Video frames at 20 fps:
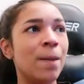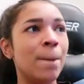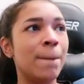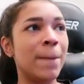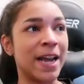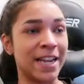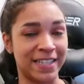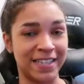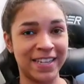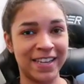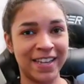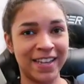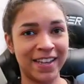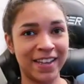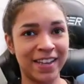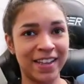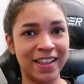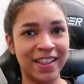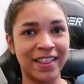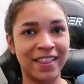But
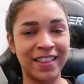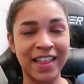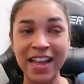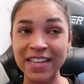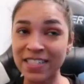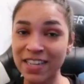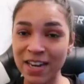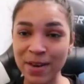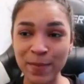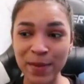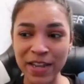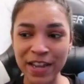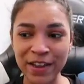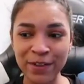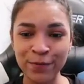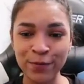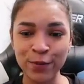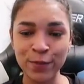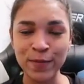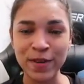that's gonna be
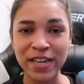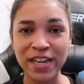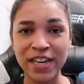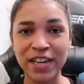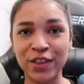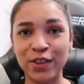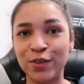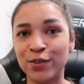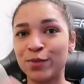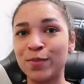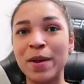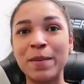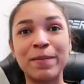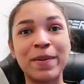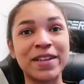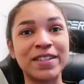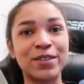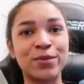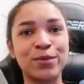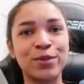it for me. Those are my
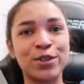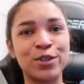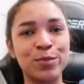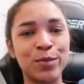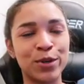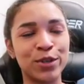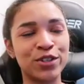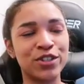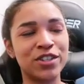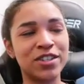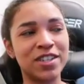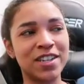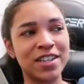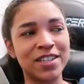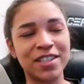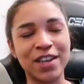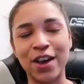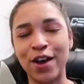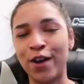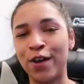best and worst
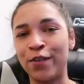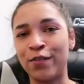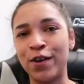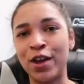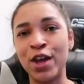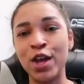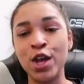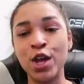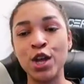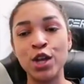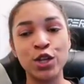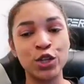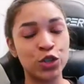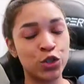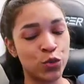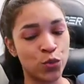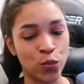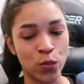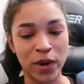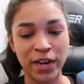purchases of
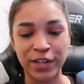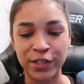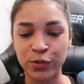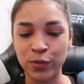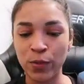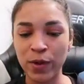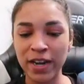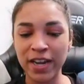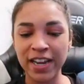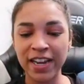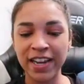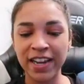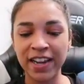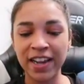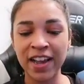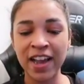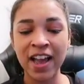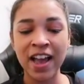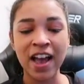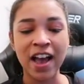
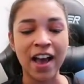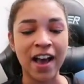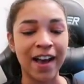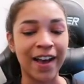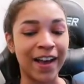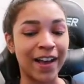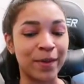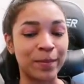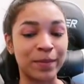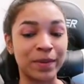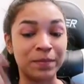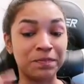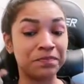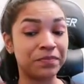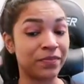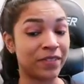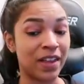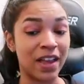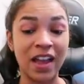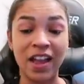2020.
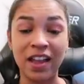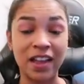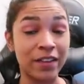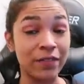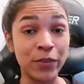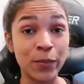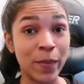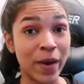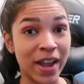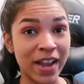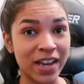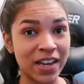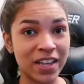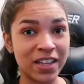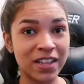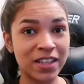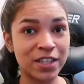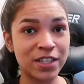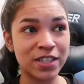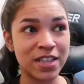If you buy any of
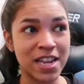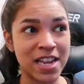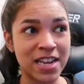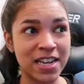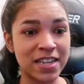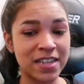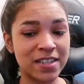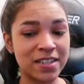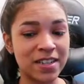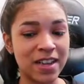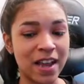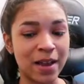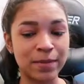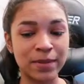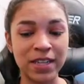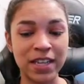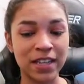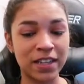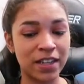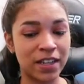these things, I'm
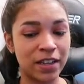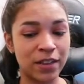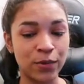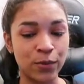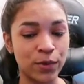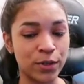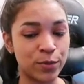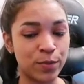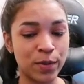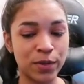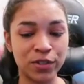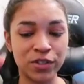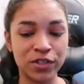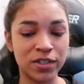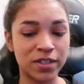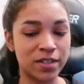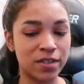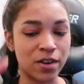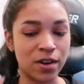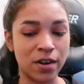telling you, the worst
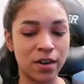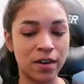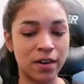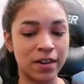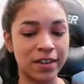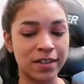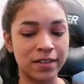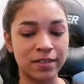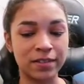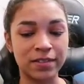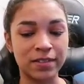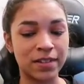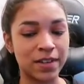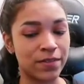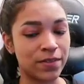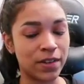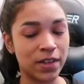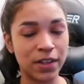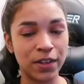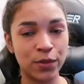purchases are
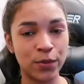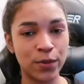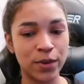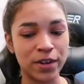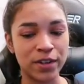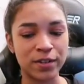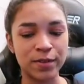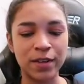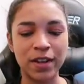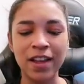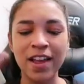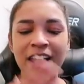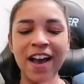definitely the worst.